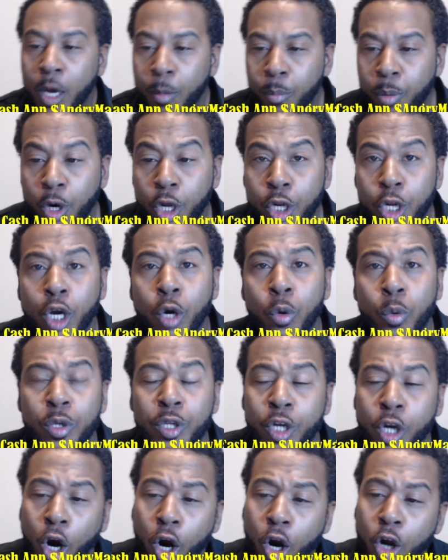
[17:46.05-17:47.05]
Pretty nigga with the
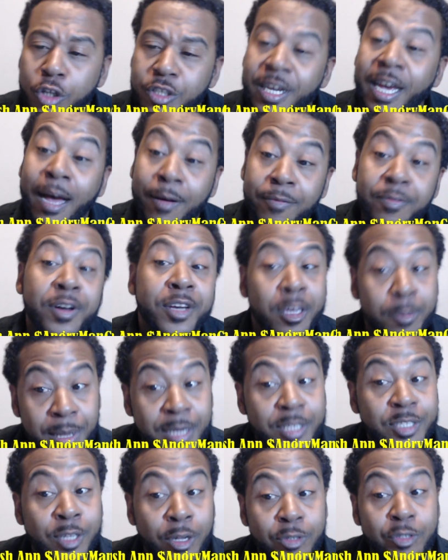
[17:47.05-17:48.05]
curls. Yeah, I fuck your
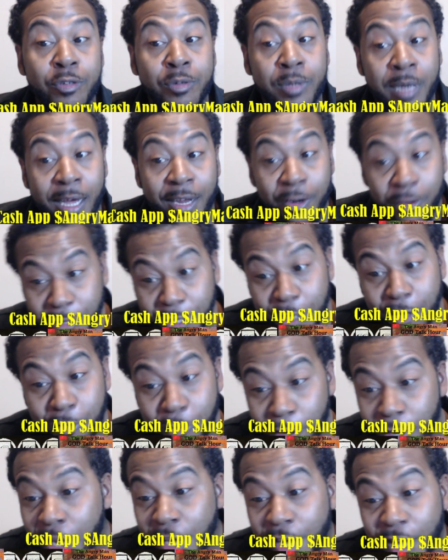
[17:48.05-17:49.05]
bitch though too. Now don't get it right.